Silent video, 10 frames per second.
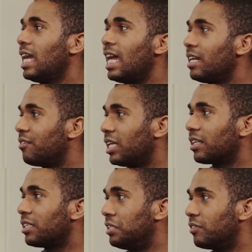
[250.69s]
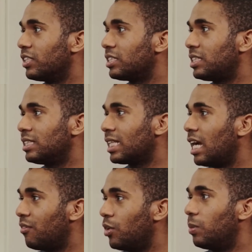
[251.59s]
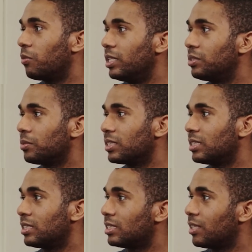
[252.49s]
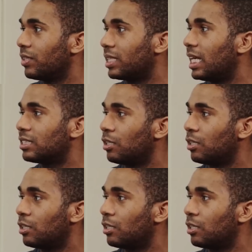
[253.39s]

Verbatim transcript: any of the other universities that have open resources and stuff like that.